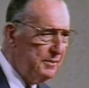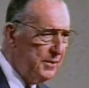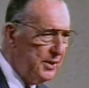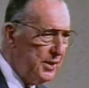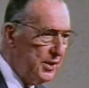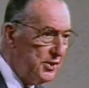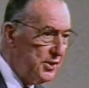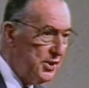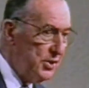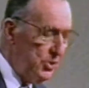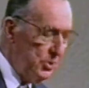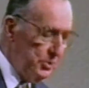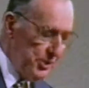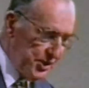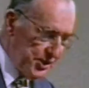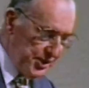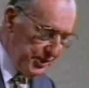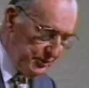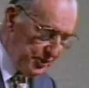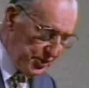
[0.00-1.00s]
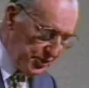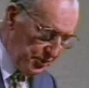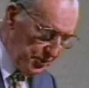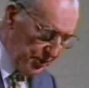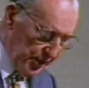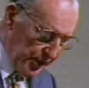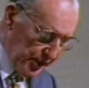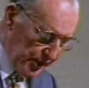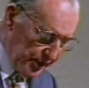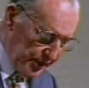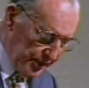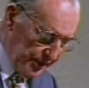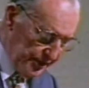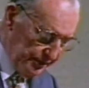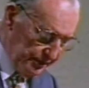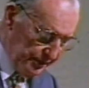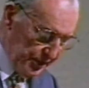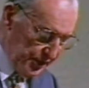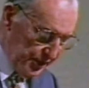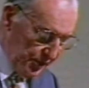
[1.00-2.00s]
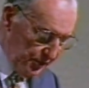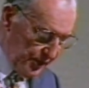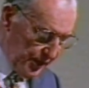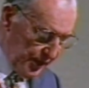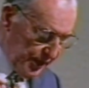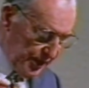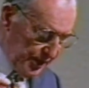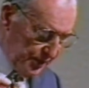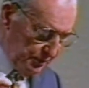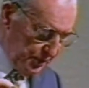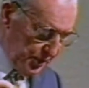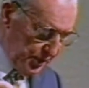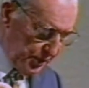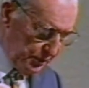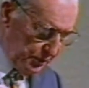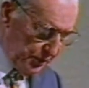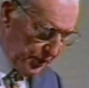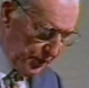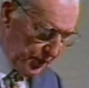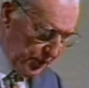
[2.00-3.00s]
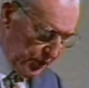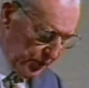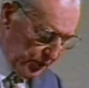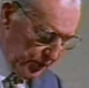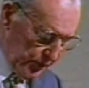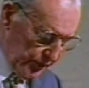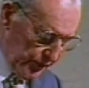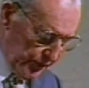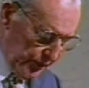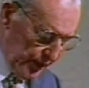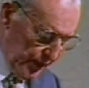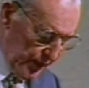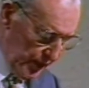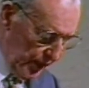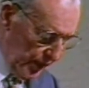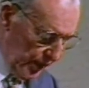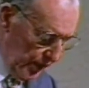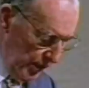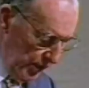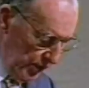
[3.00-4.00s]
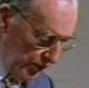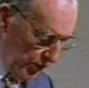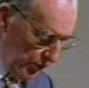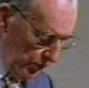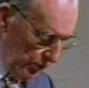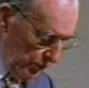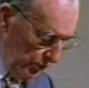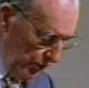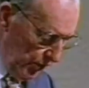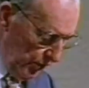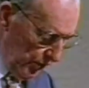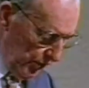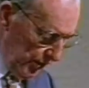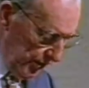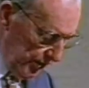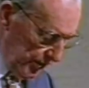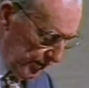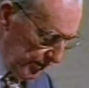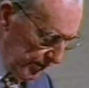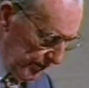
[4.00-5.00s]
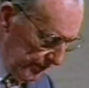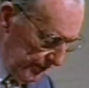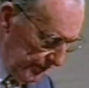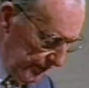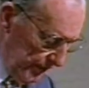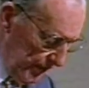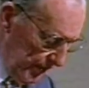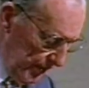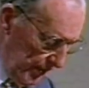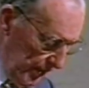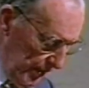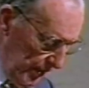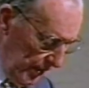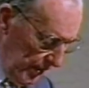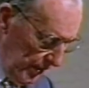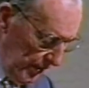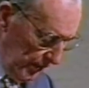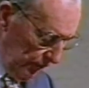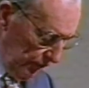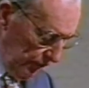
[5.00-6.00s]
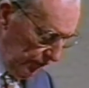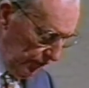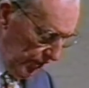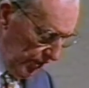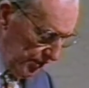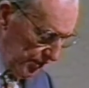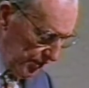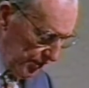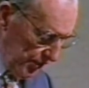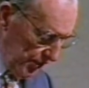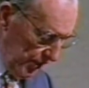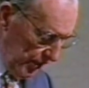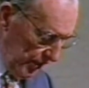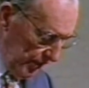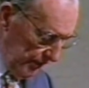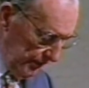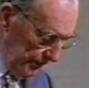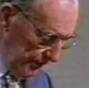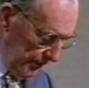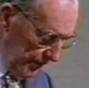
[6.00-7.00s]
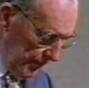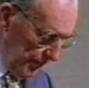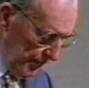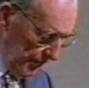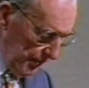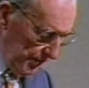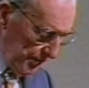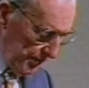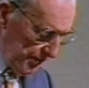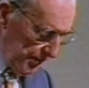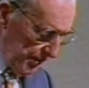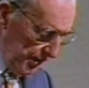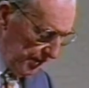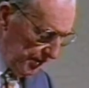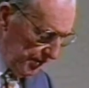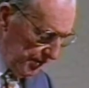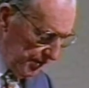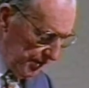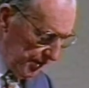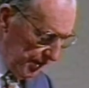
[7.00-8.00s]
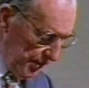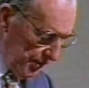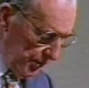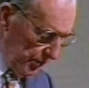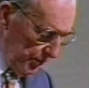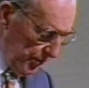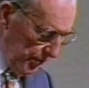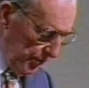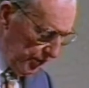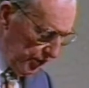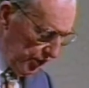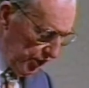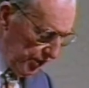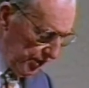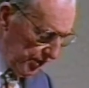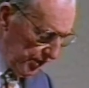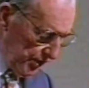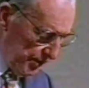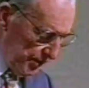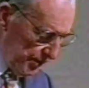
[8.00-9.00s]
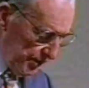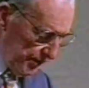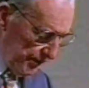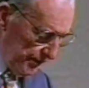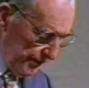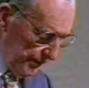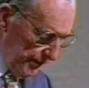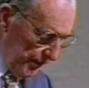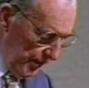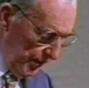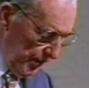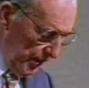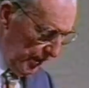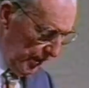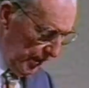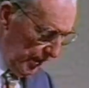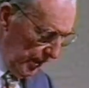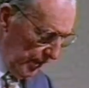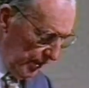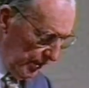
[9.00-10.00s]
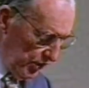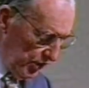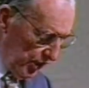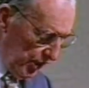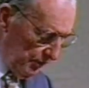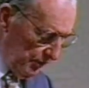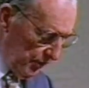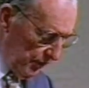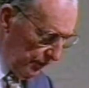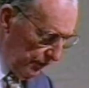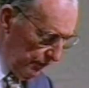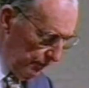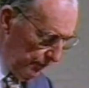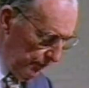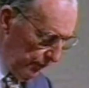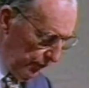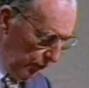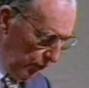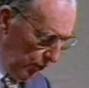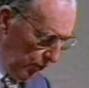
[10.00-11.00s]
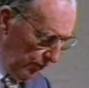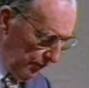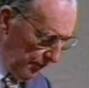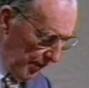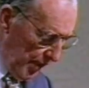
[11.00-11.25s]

because it always seems to work. But don't let it work with you. So you notice the first thing that Satan said to Jesus in chapter 4 of